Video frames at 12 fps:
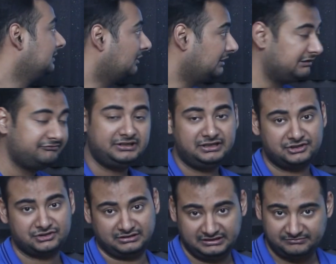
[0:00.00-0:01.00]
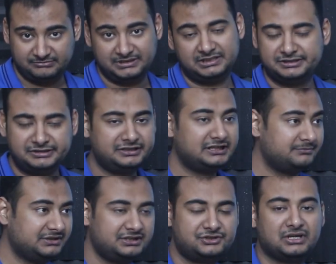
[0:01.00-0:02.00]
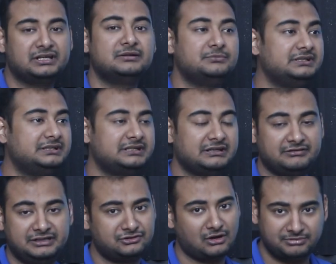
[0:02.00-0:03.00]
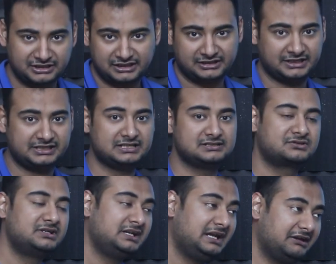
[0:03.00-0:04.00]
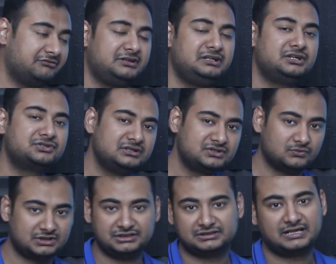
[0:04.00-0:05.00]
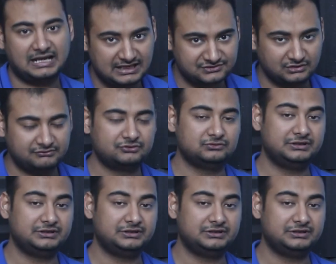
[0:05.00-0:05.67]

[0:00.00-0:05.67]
Now, every nation, be it India, be it China, be it every Tom, Dick and Harry else, every nation is working their ass off